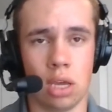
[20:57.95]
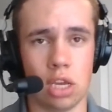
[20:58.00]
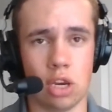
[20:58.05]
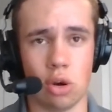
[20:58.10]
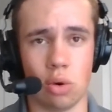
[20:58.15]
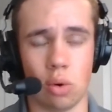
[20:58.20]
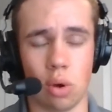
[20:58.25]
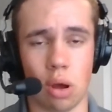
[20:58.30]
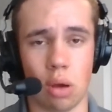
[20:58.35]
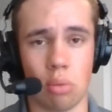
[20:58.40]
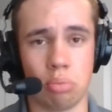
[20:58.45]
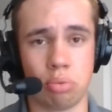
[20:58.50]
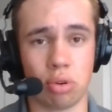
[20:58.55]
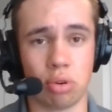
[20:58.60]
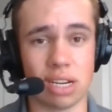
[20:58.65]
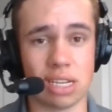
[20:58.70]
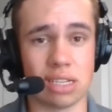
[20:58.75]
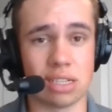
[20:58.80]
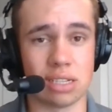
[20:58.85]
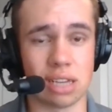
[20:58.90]
you know,
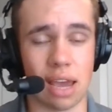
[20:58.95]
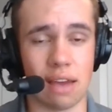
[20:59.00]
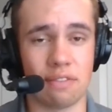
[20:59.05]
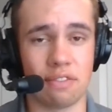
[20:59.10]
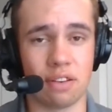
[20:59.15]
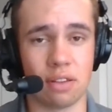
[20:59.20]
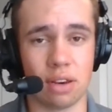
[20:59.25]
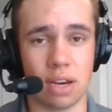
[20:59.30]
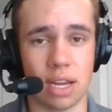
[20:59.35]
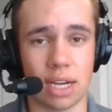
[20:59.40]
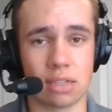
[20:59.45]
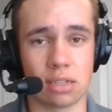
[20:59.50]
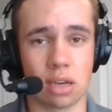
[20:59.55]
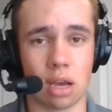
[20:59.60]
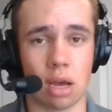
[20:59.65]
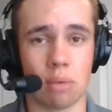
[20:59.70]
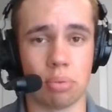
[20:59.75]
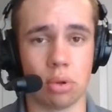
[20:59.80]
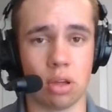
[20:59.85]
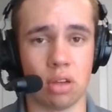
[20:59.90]
pretty set for the next
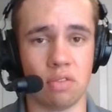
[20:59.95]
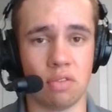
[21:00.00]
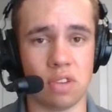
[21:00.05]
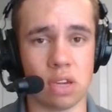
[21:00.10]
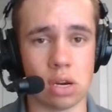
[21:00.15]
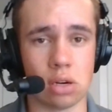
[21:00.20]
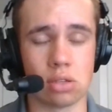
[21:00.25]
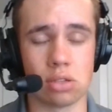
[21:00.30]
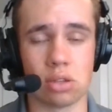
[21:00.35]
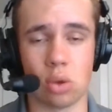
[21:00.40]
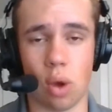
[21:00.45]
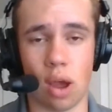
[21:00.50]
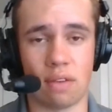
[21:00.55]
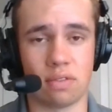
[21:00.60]
couple of years, though.